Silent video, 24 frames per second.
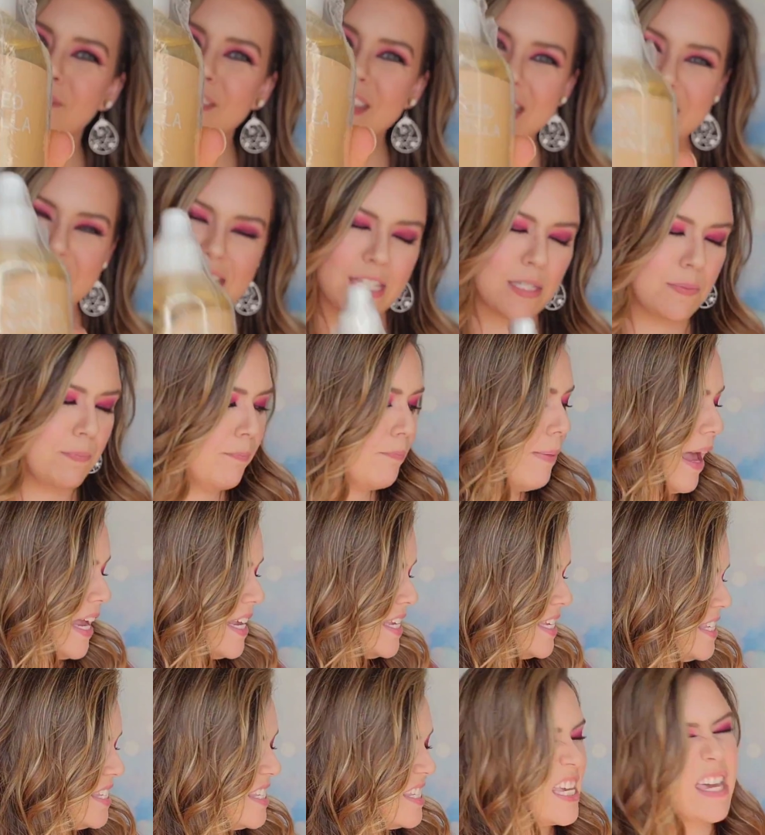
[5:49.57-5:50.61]
these
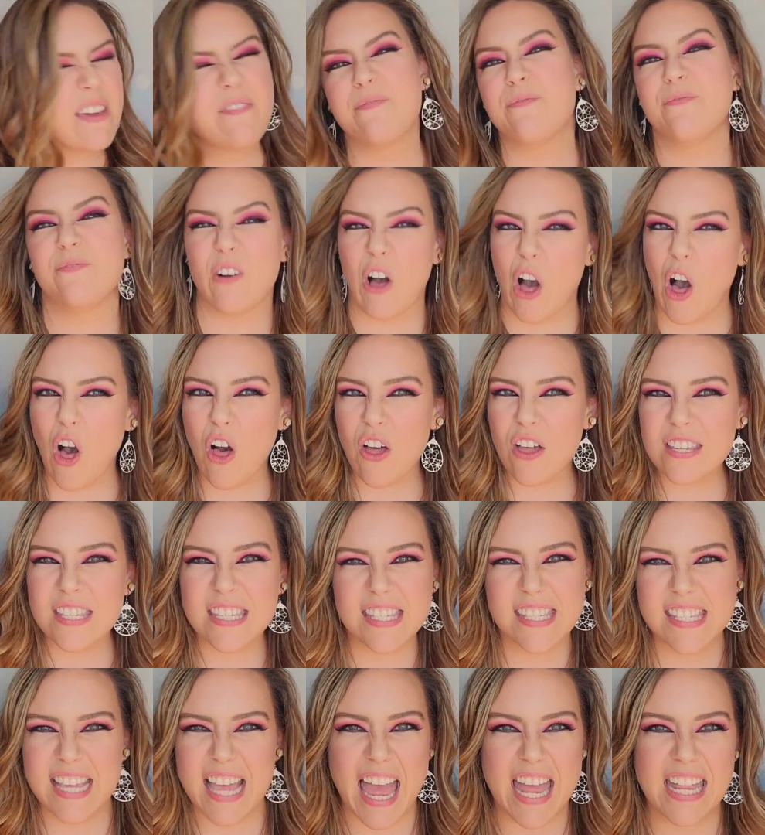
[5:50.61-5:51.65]
spicy fall
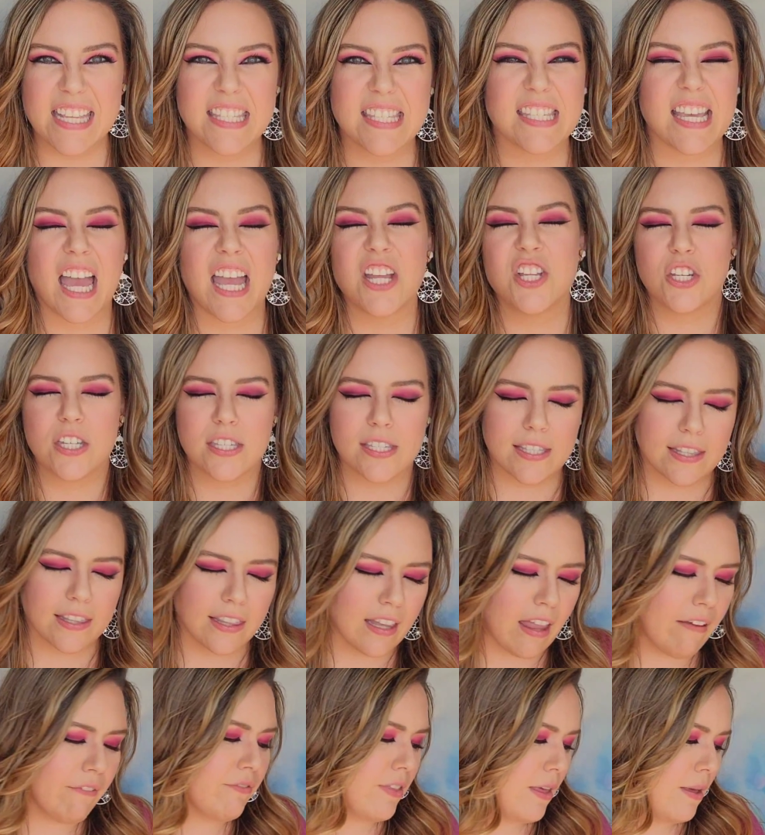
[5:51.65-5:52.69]
scents. I just
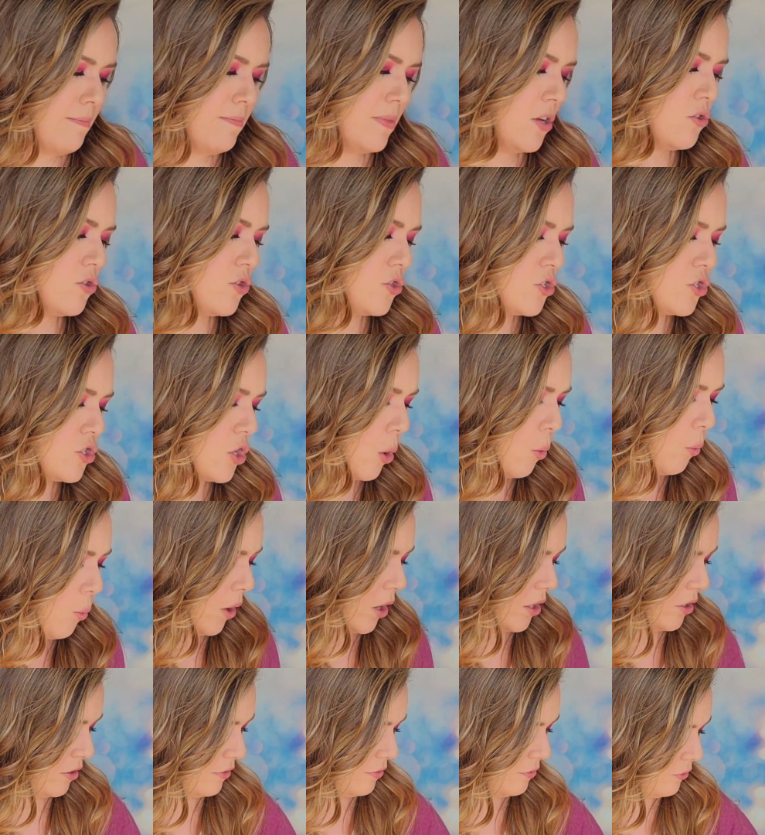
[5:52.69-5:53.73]
love them. They're so
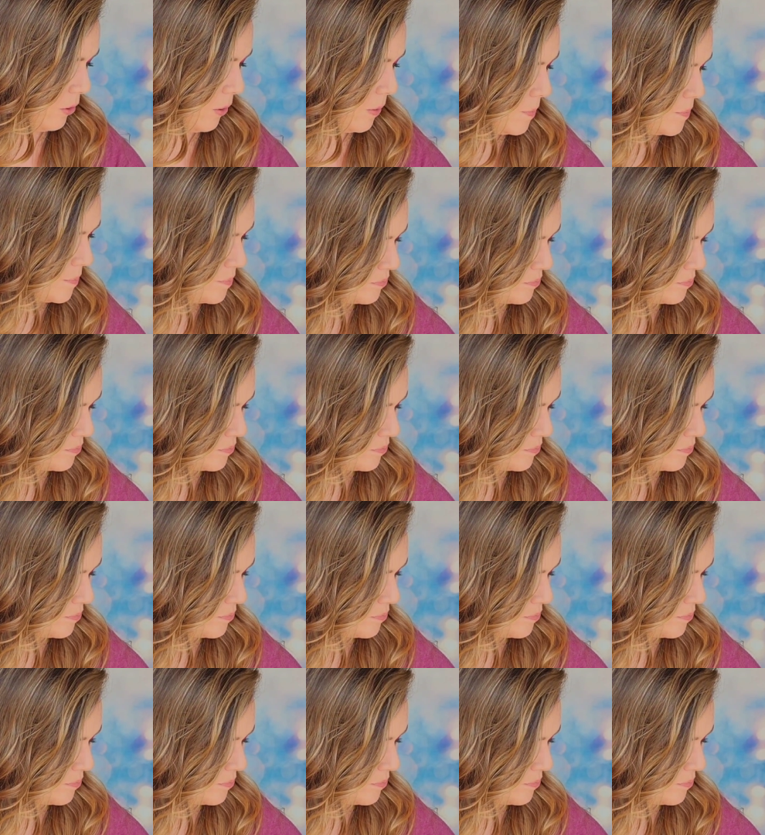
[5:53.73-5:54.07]
wonderful.